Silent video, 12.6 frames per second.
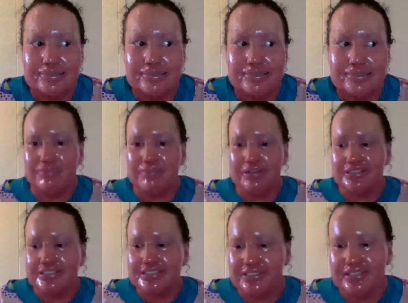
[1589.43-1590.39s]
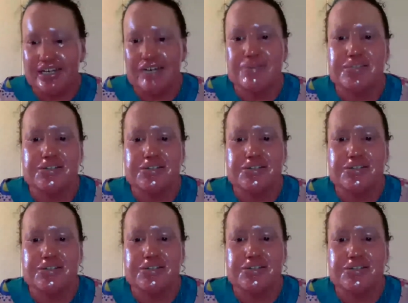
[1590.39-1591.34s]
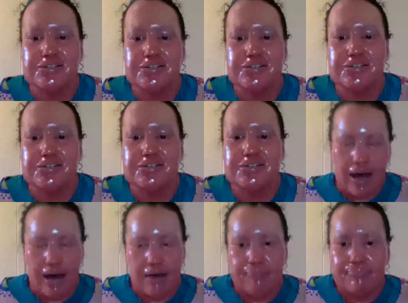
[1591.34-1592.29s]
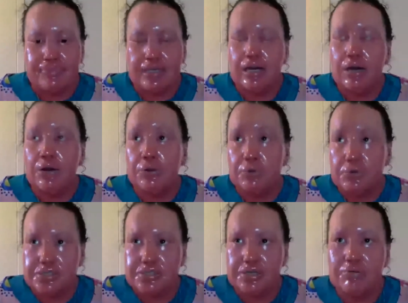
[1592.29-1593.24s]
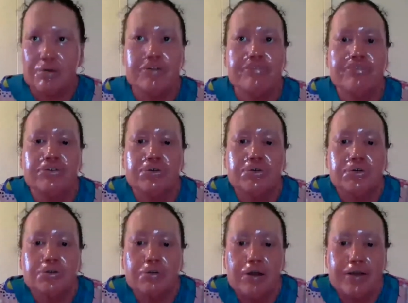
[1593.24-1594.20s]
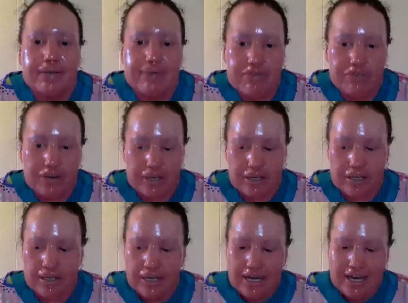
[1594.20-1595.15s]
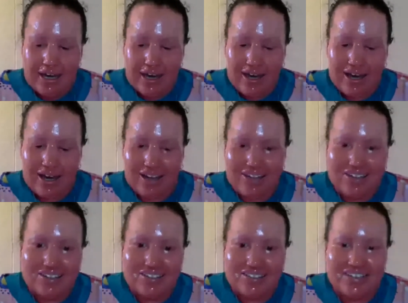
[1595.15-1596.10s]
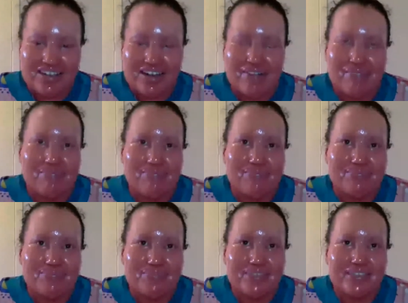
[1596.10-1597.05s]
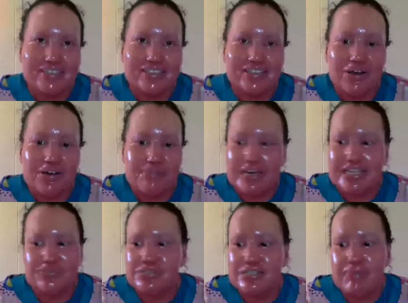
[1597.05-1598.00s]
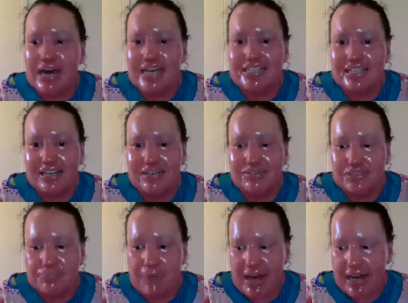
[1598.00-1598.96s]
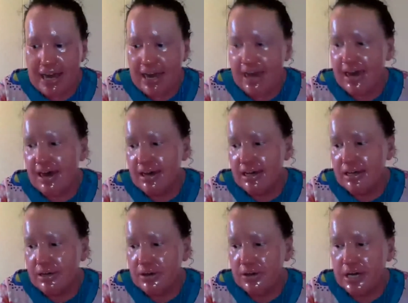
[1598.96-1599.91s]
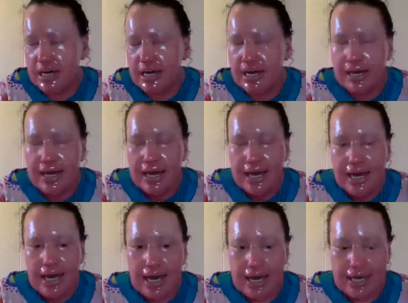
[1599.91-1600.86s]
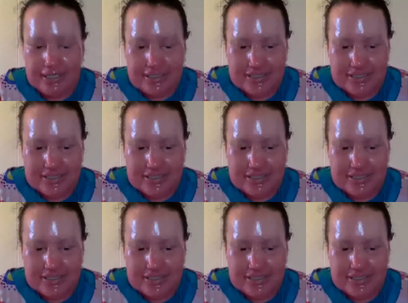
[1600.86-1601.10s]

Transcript: her surname, I'm sorry, who also wrote for Growing Up African, and her piece was amazing. It was about hair, her hair, and